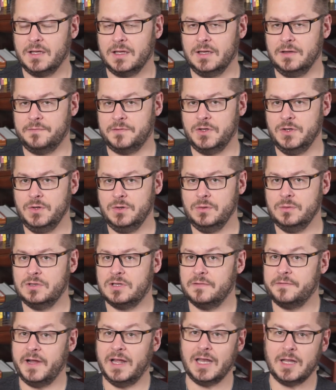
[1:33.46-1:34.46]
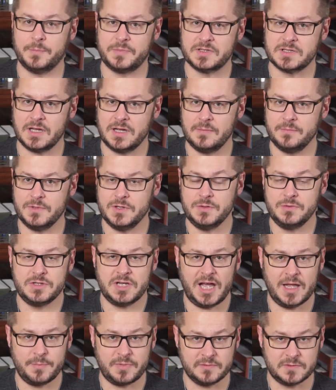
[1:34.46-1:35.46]
If you develop some new
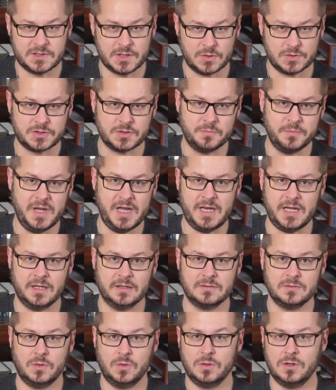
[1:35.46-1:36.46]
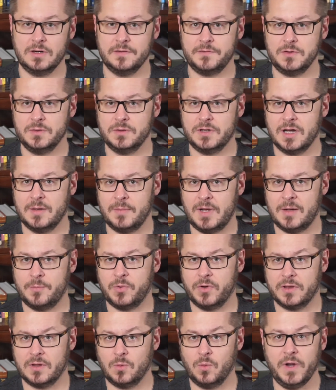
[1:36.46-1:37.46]
type of social media, or if you come up
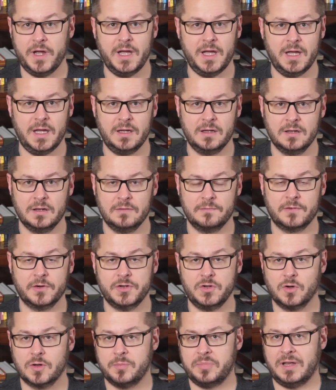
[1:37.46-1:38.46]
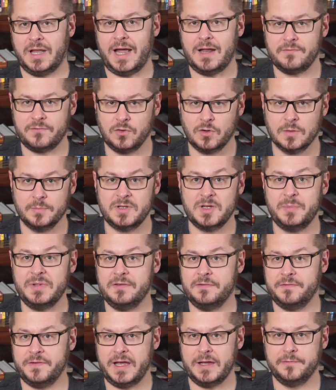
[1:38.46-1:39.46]
with a way for your platform to be
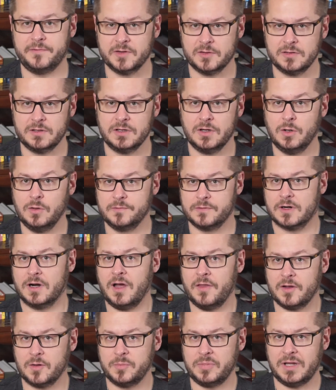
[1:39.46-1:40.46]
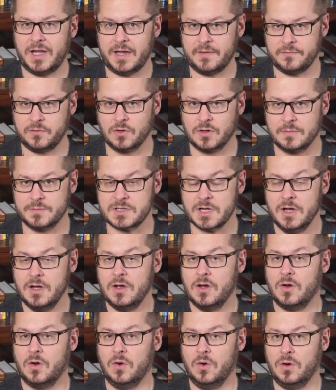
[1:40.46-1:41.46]
favored over other platforms,
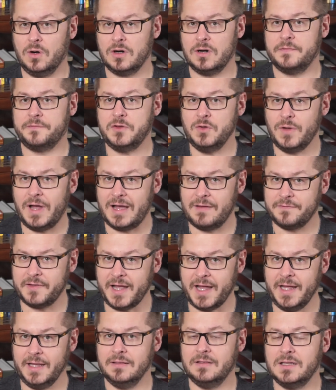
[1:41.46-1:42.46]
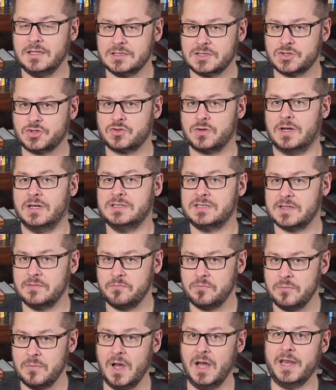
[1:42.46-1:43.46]
or if you have endless trunks
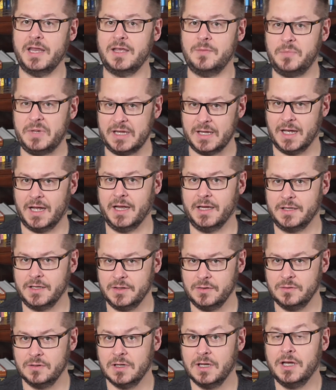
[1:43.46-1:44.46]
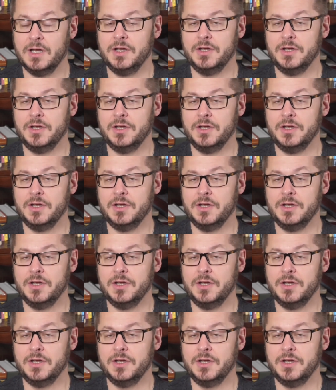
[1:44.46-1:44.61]
of money behind you,